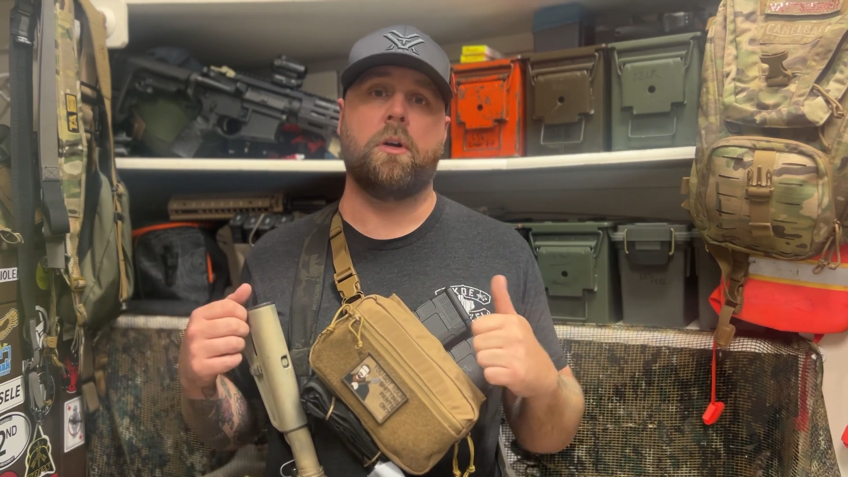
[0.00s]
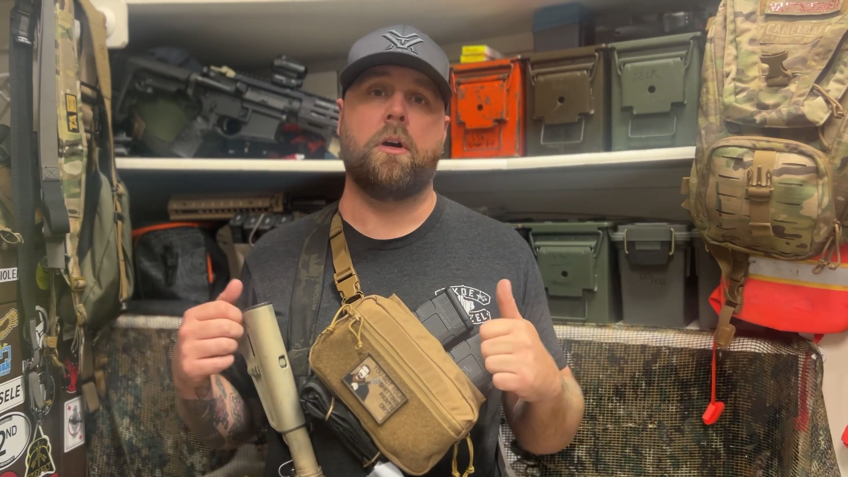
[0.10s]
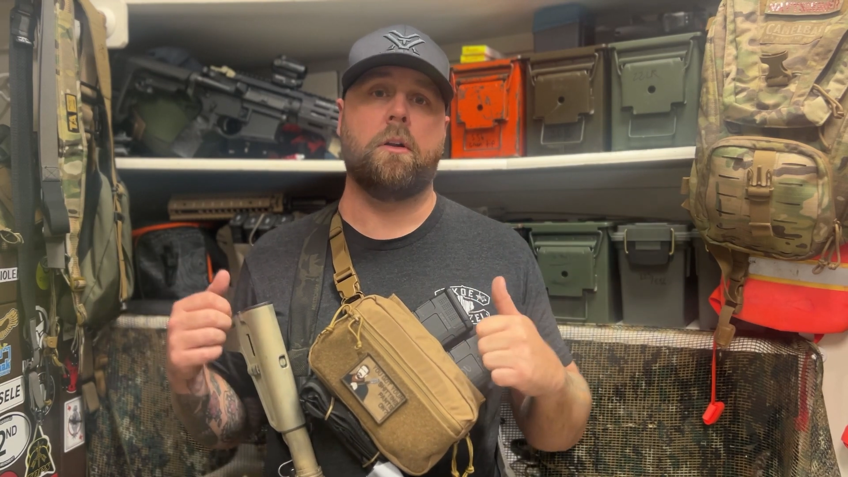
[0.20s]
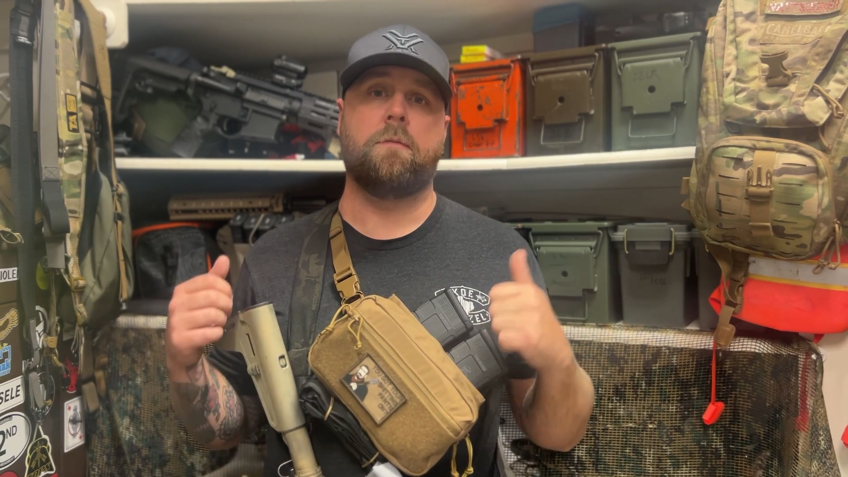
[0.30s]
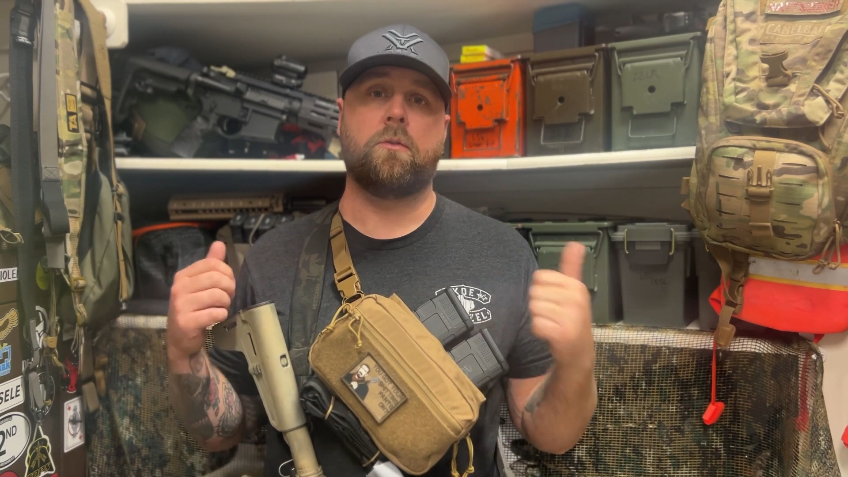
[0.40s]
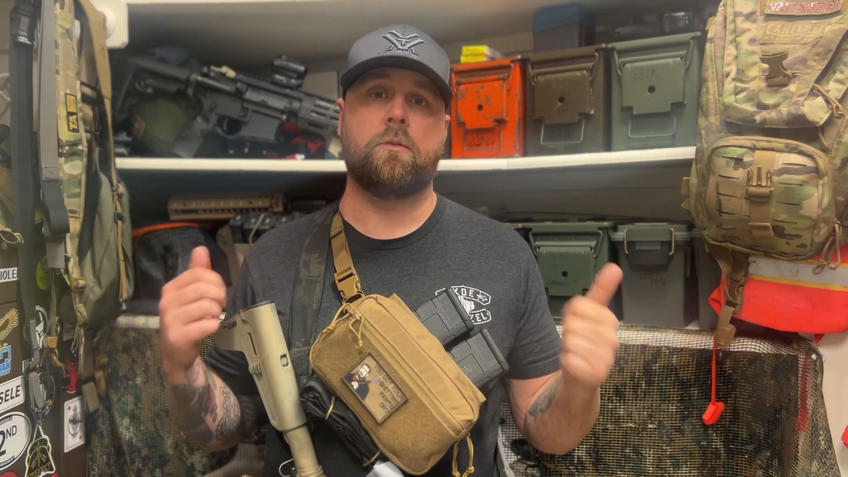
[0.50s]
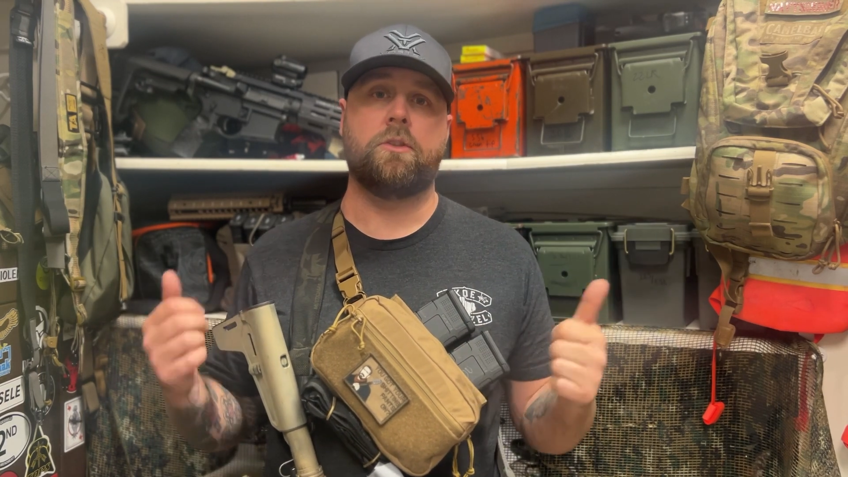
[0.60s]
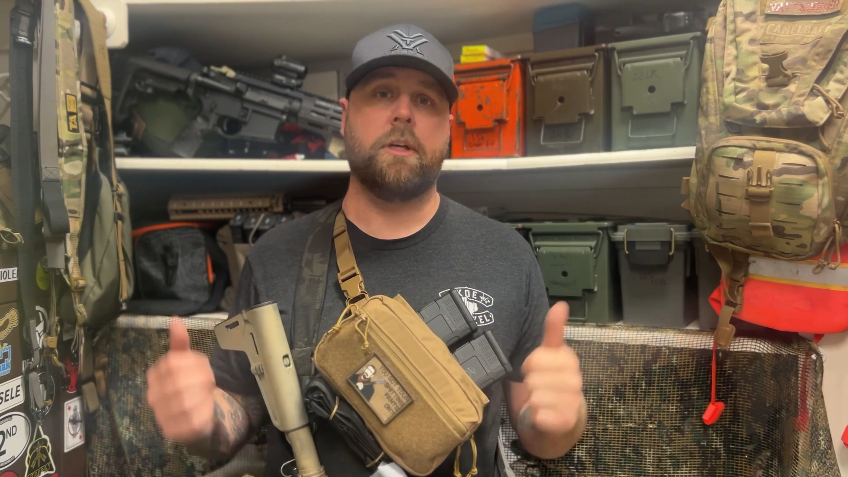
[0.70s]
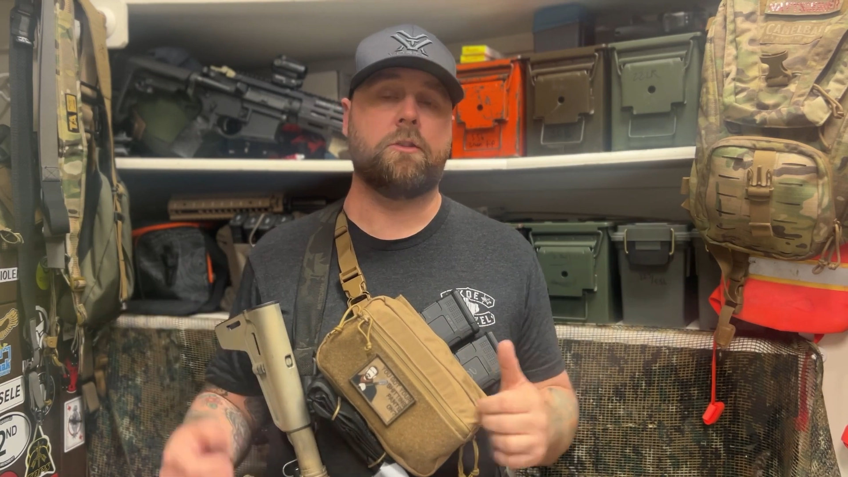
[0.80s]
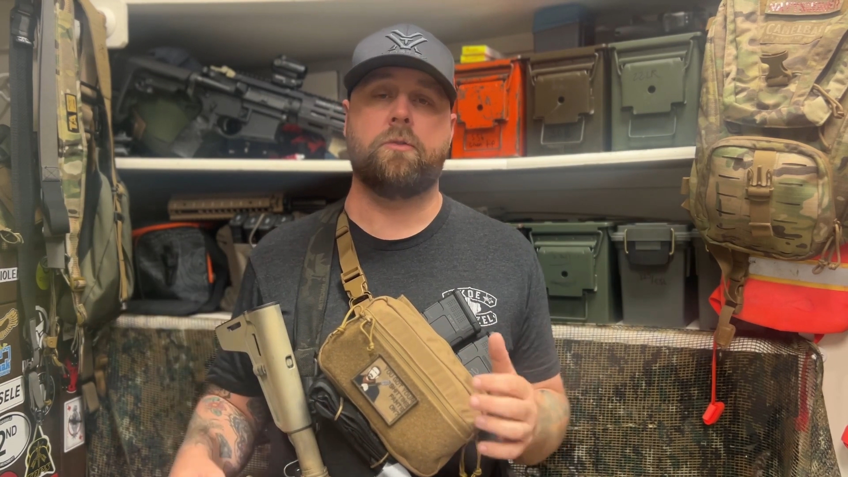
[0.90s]
on a full
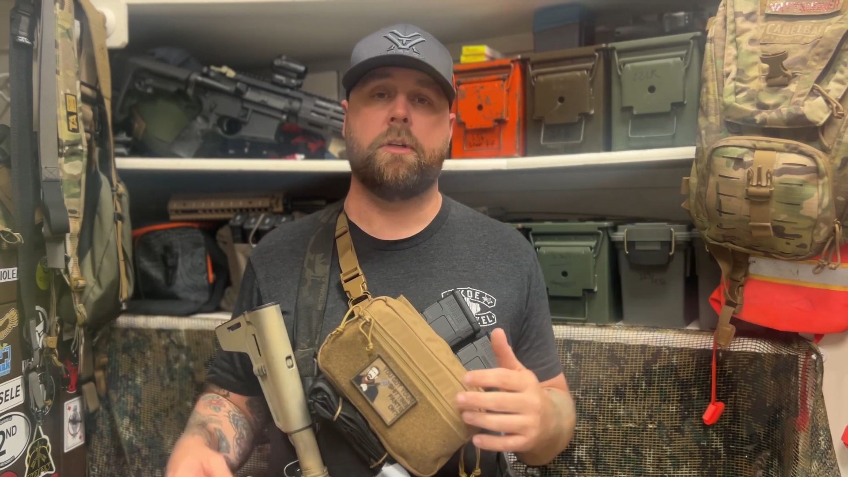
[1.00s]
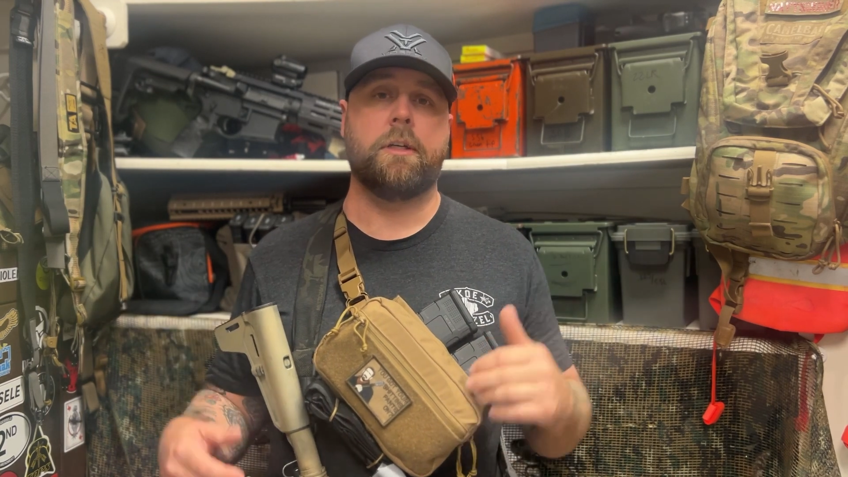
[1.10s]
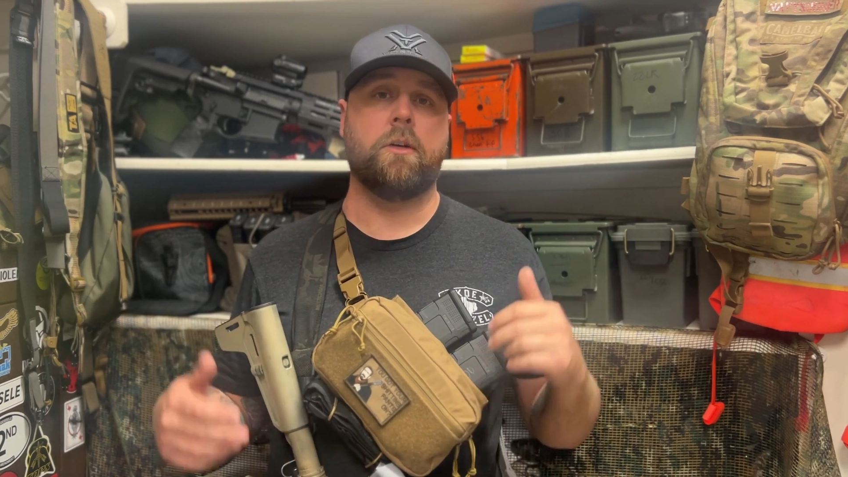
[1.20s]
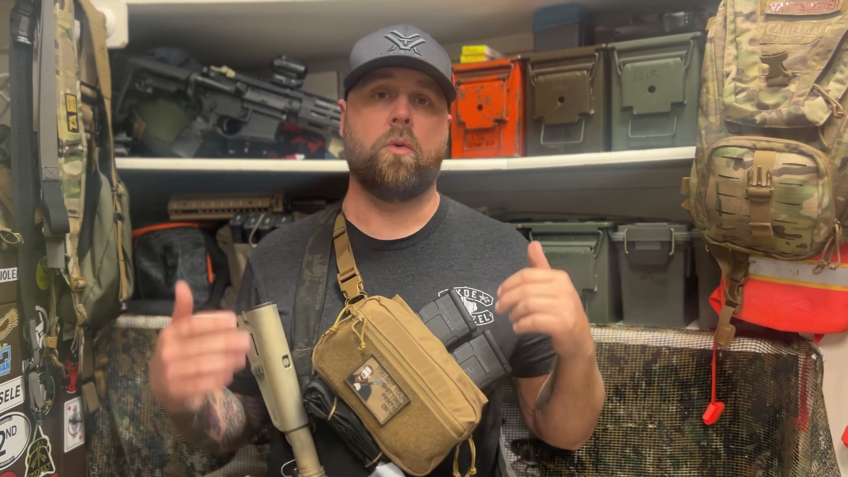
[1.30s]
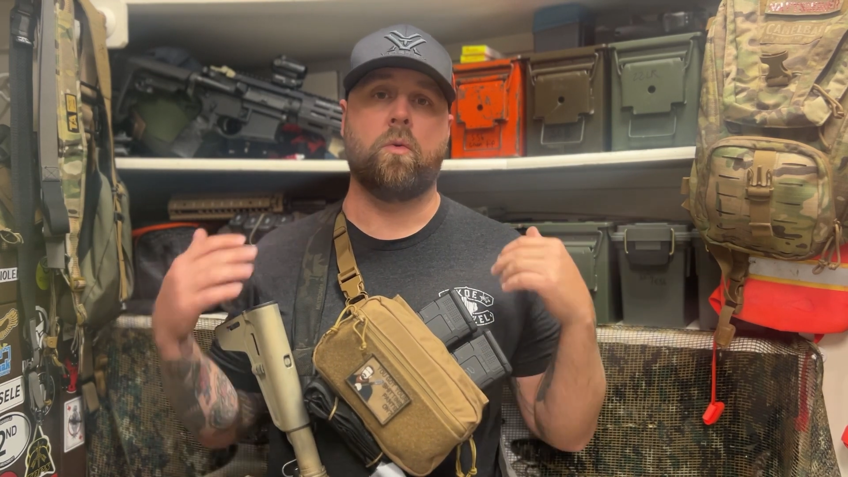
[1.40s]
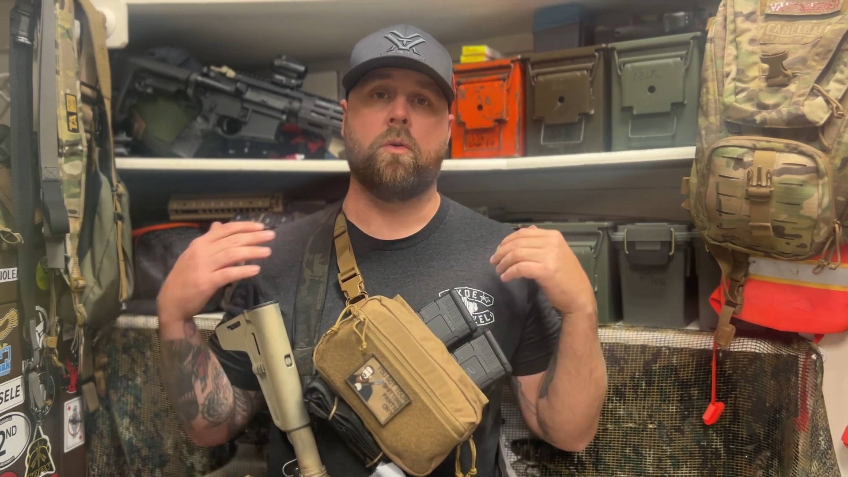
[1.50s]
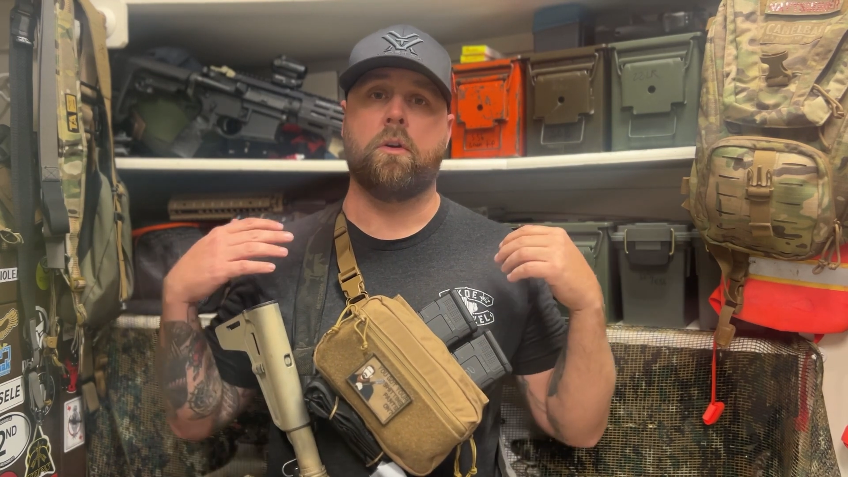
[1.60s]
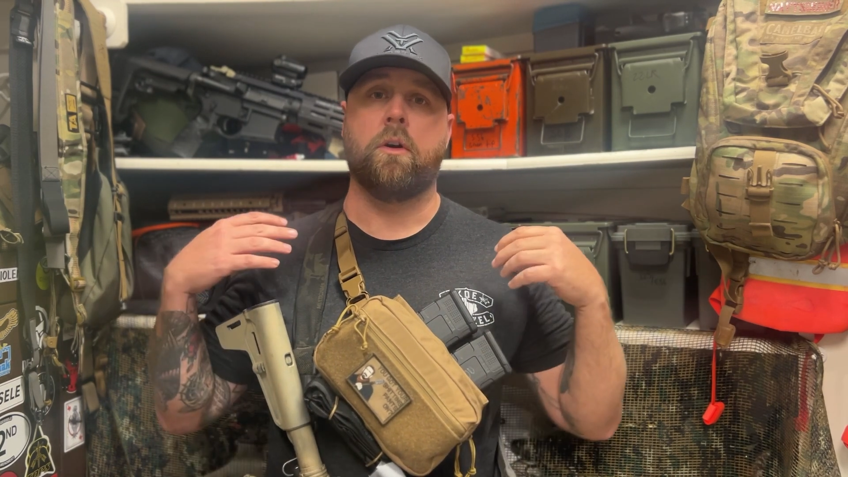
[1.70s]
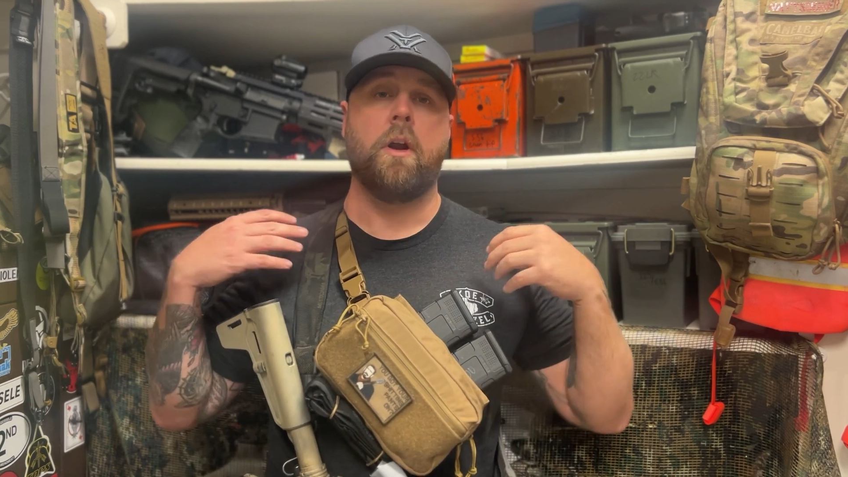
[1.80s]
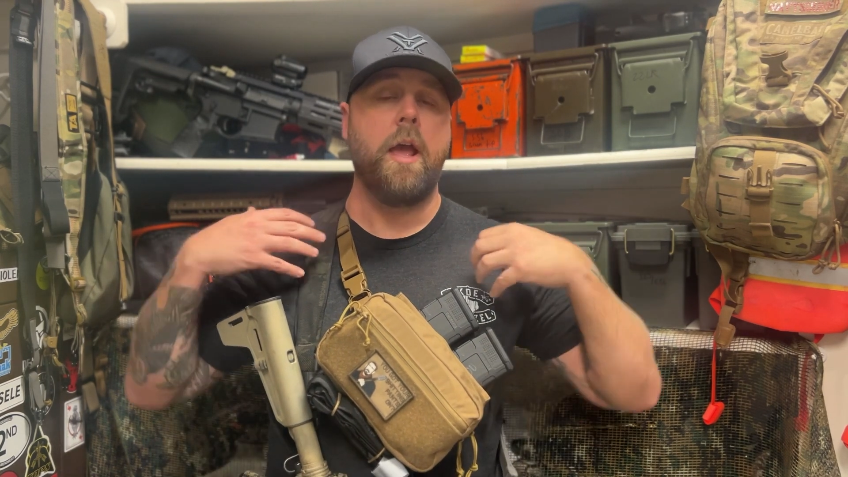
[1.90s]
chest rig
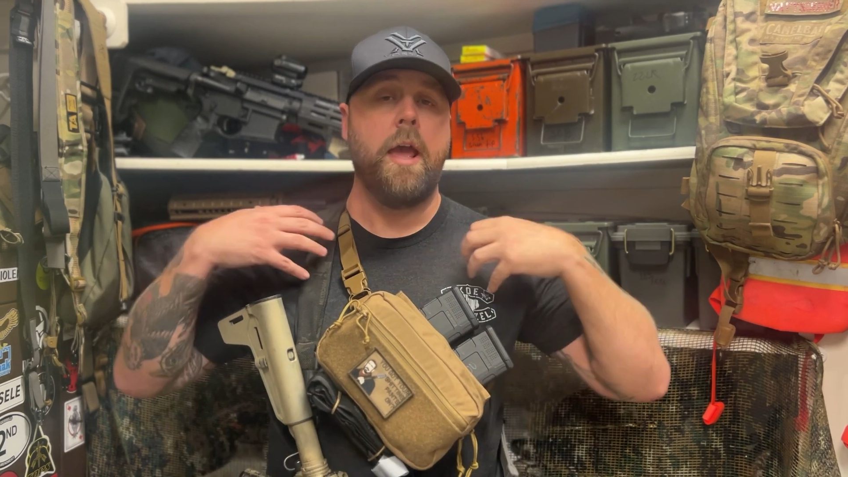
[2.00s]
or